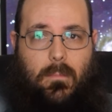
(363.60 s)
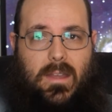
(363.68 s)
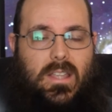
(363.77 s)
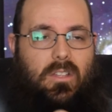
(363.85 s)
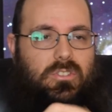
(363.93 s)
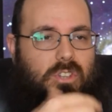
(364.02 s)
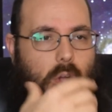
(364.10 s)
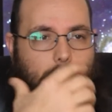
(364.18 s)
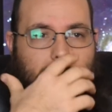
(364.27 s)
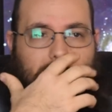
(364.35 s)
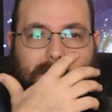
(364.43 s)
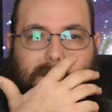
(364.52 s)

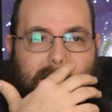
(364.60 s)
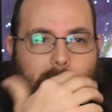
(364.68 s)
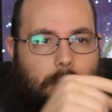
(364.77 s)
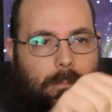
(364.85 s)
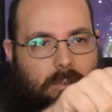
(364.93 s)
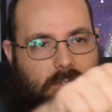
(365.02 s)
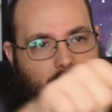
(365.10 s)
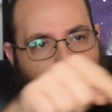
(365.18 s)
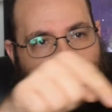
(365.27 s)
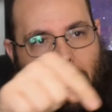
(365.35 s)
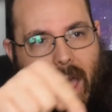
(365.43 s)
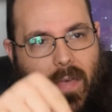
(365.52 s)
telescope in the video. There's a
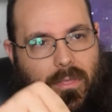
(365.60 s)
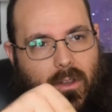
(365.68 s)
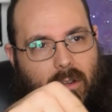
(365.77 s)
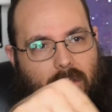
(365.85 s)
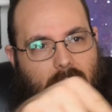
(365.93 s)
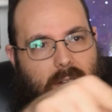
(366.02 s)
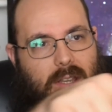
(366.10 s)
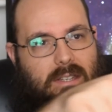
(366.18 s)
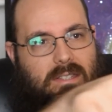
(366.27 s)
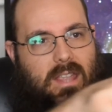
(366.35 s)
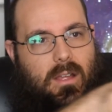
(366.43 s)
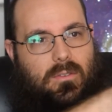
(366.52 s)
little path there that
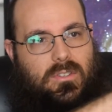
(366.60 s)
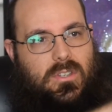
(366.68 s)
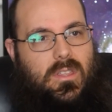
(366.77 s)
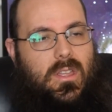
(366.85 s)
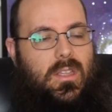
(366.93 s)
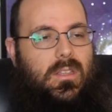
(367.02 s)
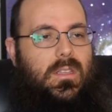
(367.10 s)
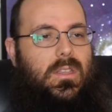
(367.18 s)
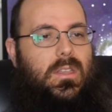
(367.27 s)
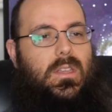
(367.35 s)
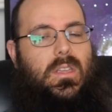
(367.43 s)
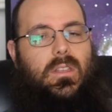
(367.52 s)
leads out to
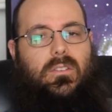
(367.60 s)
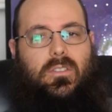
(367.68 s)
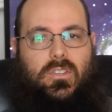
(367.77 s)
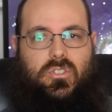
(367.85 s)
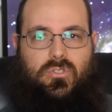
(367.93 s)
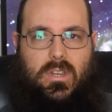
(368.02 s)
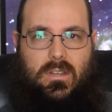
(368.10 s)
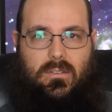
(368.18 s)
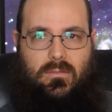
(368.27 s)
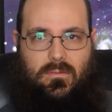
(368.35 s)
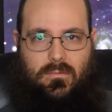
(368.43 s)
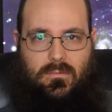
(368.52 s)
the street,
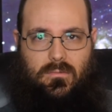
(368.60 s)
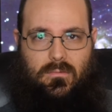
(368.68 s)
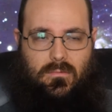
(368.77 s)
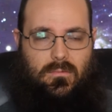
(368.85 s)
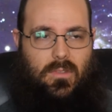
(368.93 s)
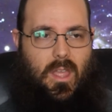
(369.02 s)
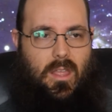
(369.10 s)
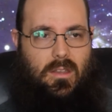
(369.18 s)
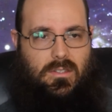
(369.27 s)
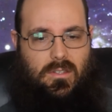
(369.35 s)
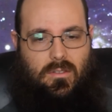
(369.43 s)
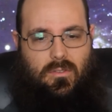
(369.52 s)
to
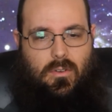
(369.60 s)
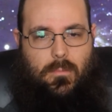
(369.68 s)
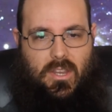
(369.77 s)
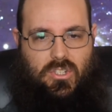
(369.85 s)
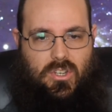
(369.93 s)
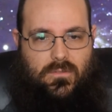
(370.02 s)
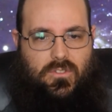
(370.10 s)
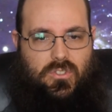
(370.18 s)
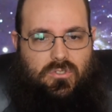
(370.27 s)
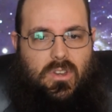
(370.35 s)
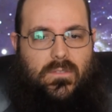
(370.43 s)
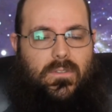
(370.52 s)
the little makeshift
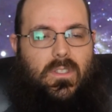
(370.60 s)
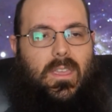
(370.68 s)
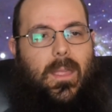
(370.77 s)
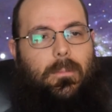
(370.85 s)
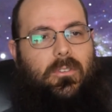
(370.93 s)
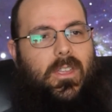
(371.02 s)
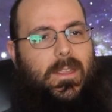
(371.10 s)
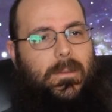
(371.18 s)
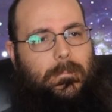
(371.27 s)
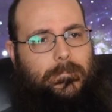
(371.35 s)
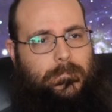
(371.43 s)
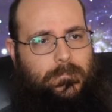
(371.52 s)
street for the campsite.
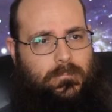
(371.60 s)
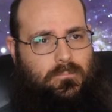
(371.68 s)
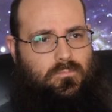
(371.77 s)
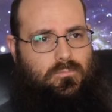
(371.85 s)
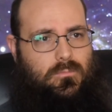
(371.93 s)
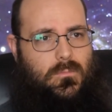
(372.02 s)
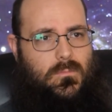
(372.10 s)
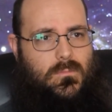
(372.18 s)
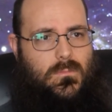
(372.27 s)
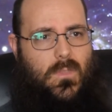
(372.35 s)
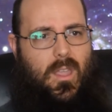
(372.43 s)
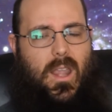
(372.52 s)

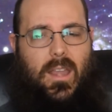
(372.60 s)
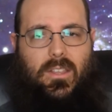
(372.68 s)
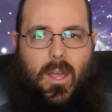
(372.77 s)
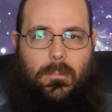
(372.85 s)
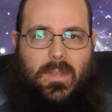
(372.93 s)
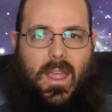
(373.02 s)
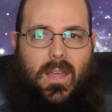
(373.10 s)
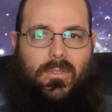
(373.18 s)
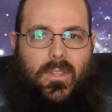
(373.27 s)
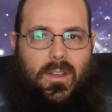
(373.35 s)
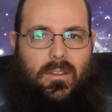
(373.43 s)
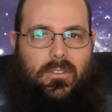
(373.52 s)
And I'd come down
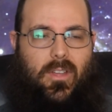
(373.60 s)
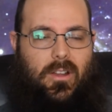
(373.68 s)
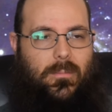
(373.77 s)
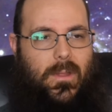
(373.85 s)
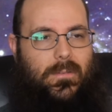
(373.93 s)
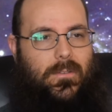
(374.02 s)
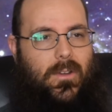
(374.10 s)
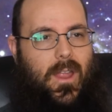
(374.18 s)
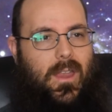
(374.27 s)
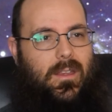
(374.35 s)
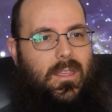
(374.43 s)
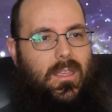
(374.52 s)
there to talk to my
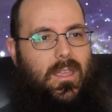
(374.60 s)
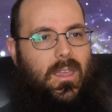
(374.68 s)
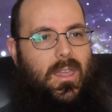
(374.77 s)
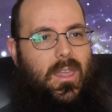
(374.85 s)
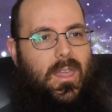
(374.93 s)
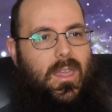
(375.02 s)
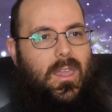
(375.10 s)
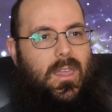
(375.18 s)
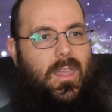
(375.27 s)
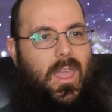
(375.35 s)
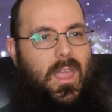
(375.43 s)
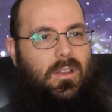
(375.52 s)
friend,
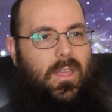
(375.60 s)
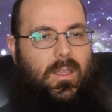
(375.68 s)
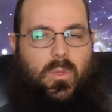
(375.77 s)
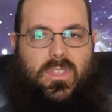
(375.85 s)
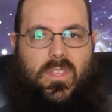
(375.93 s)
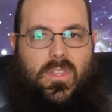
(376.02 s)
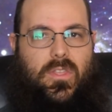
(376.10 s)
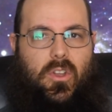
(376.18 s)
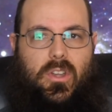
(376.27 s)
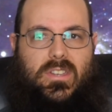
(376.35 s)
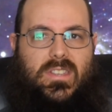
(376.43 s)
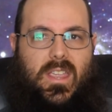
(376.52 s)
and like within
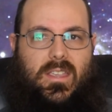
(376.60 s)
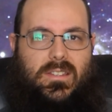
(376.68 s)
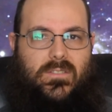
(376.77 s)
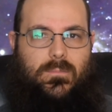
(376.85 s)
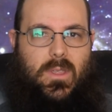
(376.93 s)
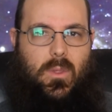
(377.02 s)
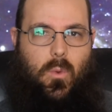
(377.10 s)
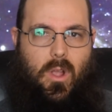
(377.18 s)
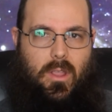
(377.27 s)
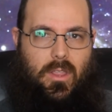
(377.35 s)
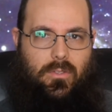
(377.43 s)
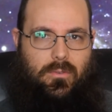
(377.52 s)
30 seconds of me
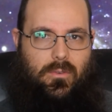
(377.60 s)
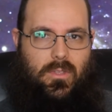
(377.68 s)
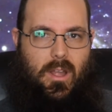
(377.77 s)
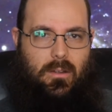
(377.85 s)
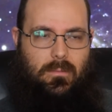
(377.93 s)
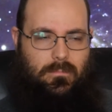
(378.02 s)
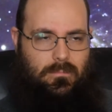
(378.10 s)
walking through there,